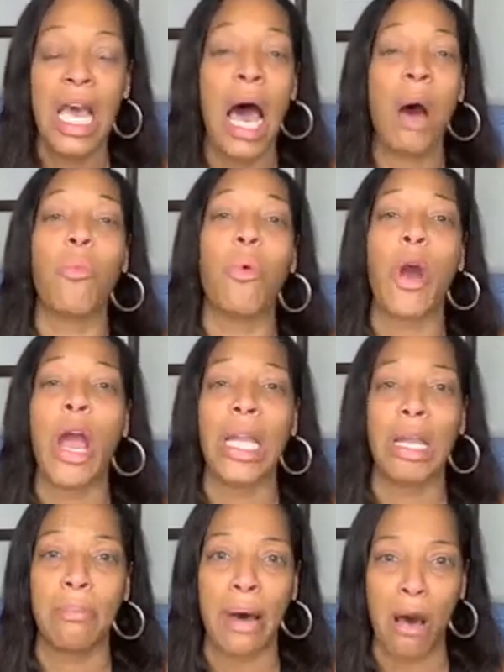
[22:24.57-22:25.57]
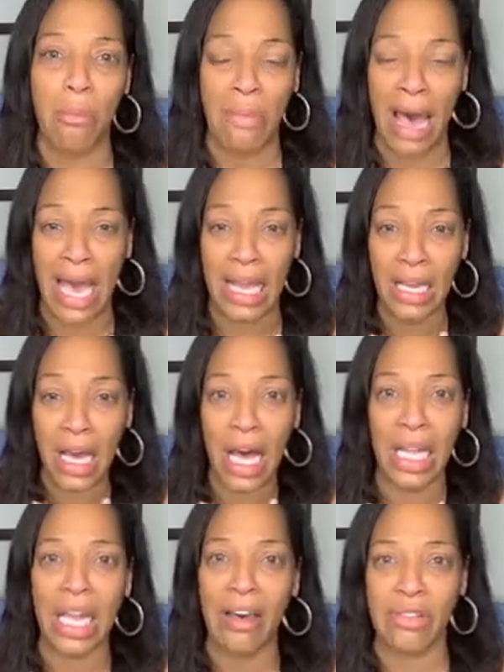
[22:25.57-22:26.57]
I'm worried about my
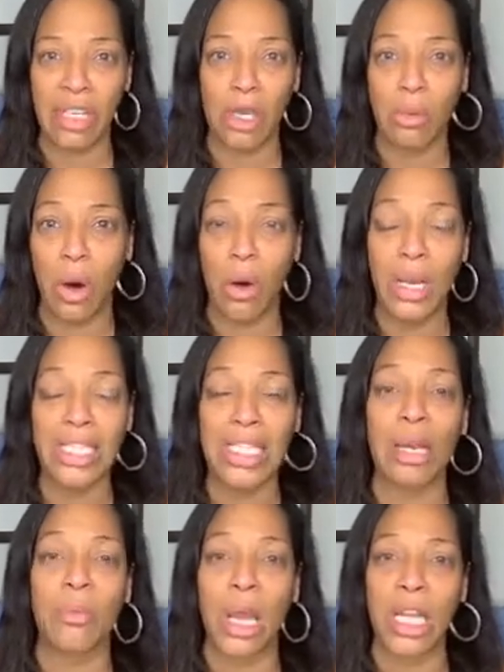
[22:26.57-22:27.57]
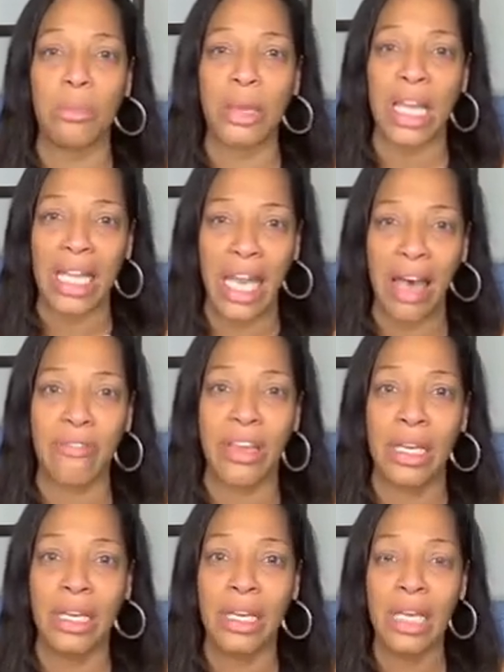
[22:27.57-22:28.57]
11-year-old. He's getting ready to be 11.